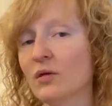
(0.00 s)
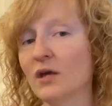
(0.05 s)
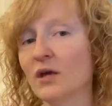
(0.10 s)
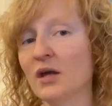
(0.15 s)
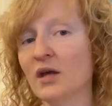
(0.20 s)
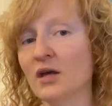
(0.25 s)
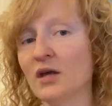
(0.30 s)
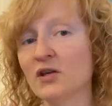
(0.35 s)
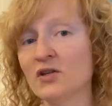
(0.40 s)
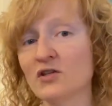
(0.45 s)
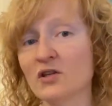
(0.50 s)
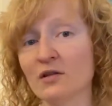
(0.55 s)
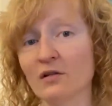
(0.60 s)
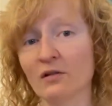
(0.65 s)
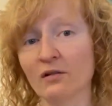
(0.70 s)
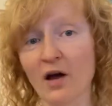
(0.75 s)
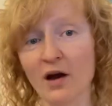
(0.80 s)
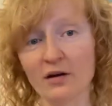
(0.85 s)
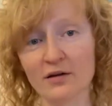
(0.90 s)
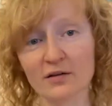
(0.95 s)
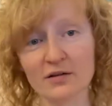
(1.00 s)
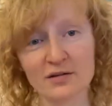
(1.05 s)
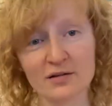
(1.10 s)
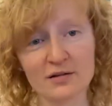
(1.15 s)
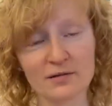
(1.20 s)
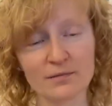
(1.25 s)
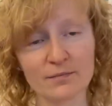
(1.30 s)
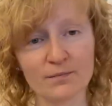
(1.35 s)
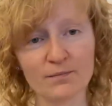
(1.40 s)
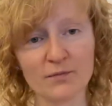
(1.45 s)
into the
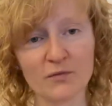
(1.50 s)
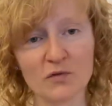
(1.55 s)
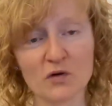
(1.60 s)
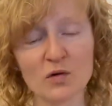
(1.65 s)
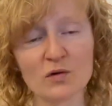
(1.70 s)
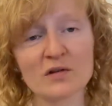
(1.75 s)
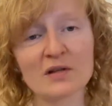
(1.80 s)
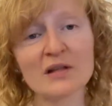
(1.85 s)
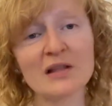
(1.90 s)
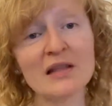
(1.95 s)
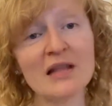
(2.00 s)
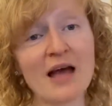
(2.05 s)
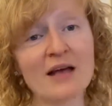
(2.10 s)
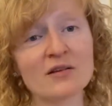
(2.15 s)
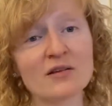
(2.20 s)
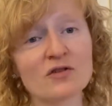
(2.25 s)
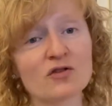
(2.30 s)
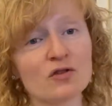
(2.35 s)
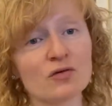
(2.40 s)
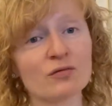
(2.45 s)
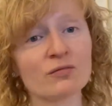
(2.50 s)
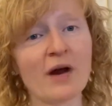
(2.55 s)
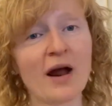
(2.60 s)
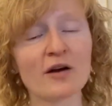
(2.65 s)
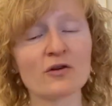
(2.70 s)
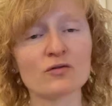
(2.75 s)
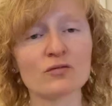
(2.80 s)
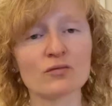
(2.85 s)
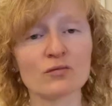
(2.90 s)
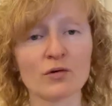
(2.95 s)
lungs. So it's a less
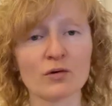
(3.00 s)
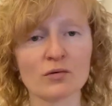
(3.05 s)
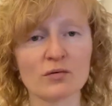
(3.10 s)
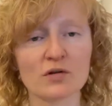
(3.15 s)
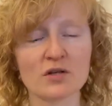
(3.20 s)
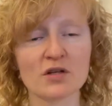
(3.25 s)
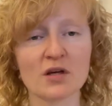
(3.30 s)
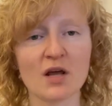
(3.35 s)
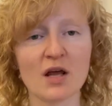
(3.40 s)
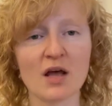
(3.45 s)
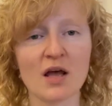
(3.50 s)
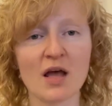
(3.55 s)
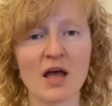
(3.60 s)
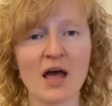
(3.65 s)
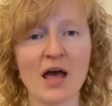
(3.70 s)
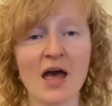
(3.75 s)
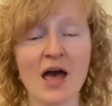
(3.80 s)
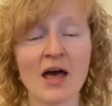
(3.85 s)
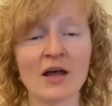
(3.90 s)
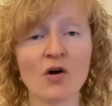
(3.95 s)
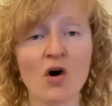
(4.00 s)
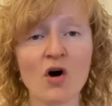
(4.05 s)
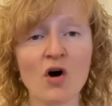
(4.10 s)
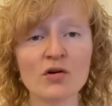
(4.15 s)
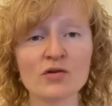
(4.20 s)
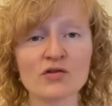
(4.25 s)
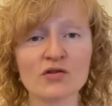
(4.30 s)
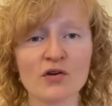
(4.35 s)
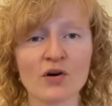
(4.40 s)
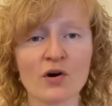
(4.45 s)
direct route and
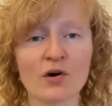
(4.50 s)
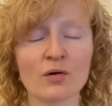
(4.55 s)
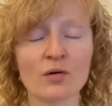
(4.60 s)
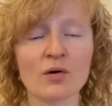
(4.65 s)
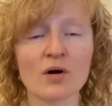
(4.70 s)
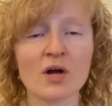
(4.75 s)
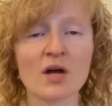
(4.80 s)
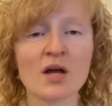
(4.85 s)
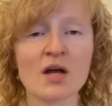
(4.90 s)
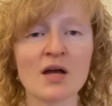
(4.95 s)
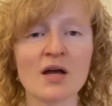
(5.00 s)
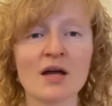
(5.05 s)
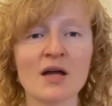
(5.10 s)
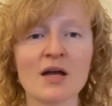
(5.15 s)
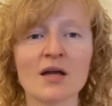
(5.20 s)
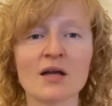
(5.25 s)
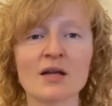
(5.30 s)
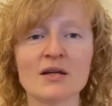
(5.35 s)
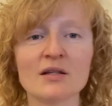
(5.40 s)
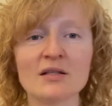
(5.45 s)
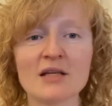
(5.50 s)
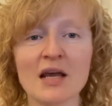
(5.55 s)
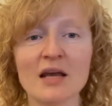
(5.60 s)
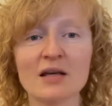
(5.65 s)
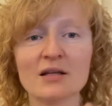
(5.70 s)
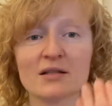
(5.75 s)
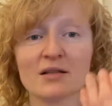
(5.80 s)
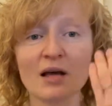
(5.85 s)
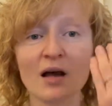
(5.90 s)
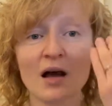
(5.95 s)
also
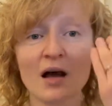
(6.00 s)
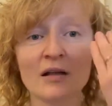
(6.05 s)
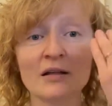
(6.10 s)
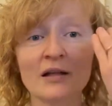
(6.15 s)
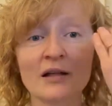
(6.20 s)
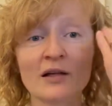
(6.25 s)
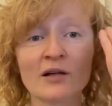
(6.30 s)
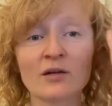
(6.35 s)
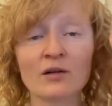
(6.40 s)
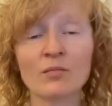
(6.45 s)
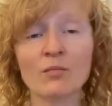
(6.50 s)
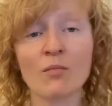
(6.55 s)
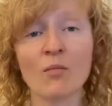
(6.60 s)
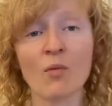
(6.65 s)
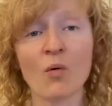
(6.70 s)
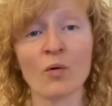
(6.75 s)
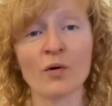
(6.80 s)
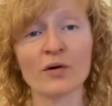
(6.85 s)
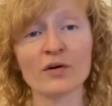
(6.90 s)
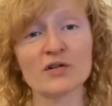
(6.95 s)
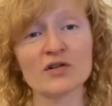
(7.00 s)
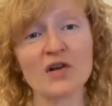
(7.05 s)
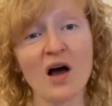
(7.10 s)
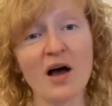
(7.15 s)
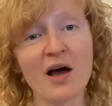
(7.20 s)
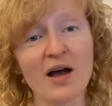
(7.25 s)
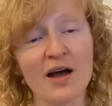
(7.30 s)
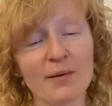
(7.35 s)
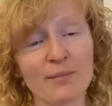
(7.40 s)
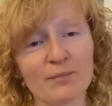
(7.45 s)
takes a little more
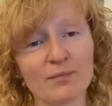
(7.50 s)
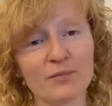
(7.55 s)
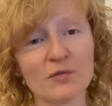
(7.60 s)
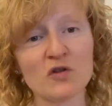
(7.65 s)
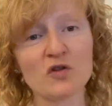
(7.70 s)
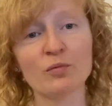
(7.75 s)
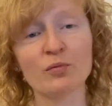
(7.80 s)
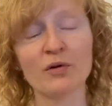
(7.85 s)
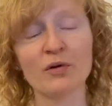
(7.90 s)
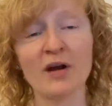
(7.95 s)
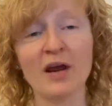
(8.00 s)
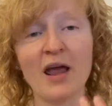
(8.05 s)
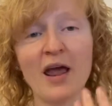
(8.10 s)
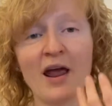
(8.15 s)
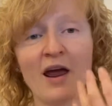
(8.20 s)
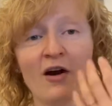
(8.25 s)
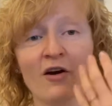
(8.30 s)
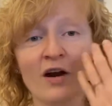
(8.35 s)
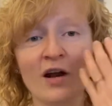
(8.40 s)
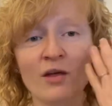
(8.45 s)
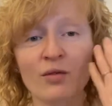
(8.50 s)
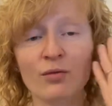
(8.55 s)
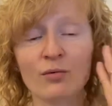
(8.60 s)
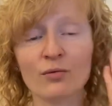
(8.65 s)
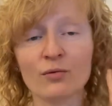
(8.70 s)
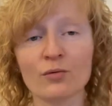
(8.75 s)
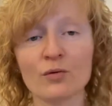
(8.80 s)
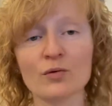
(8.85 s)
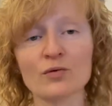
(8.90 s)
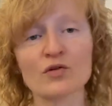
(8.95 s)
time to bring air in
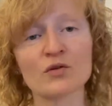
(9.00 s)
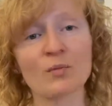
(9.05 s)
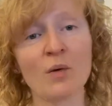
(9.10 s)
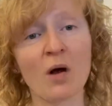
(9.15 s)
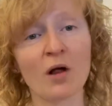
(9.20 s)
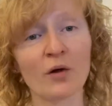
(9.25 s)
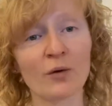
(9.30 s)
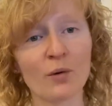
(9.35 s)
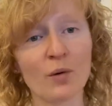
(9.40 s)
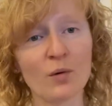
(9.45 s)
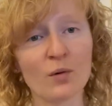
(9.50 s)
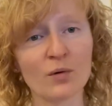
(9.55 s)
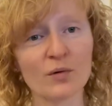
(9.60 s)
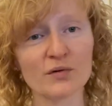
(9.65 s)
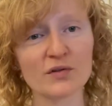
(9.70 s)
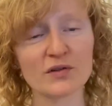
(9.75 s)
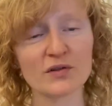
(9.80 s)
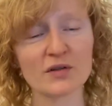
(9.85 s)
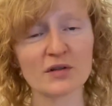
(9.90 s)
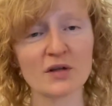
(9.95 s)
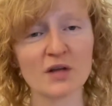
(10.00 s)
through those smaller holes.